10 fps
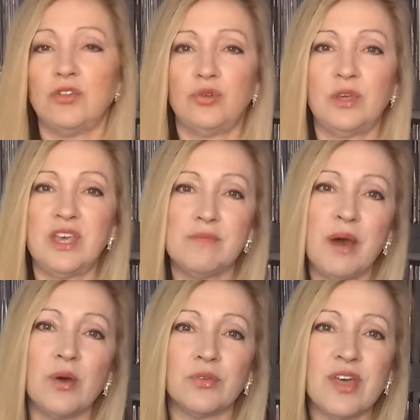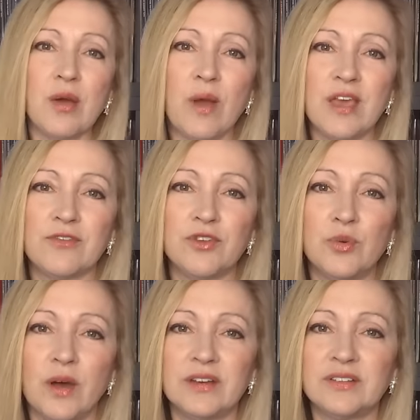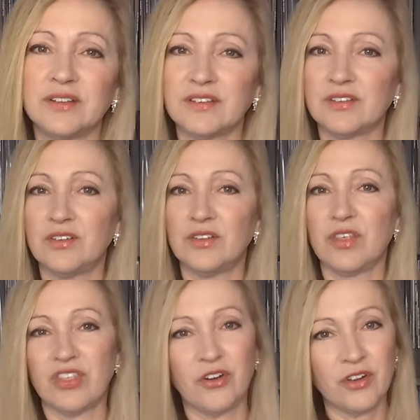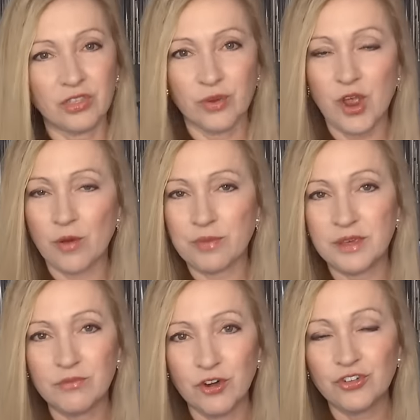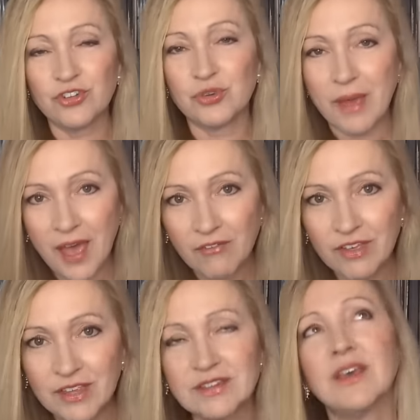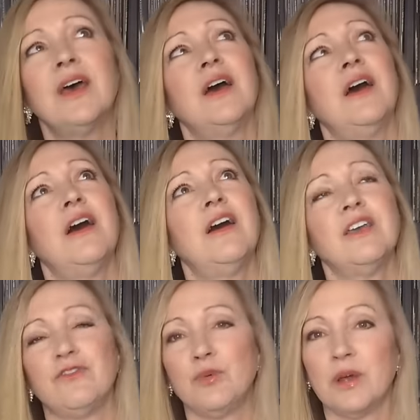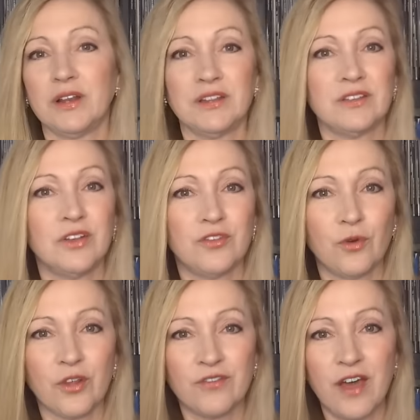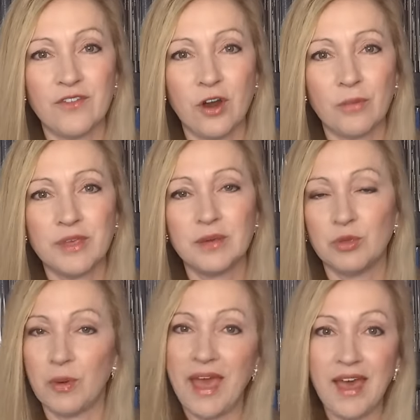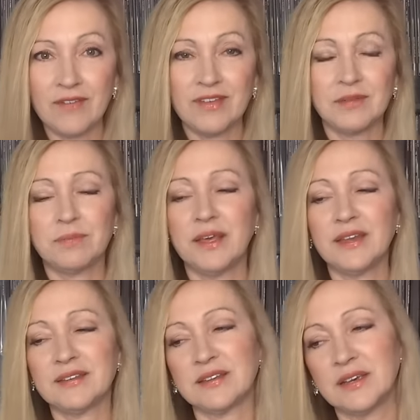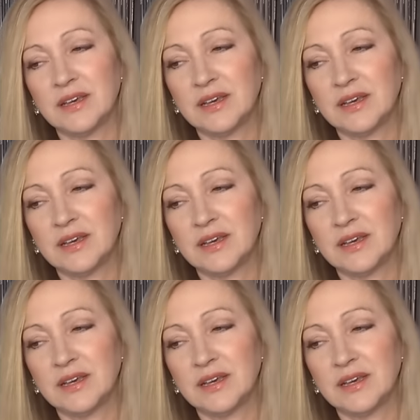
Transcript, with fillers: to keep both. That way, if you want to listen to the 33 RPM version, you have it. If you want to listen to the 45 RPM, you have it. But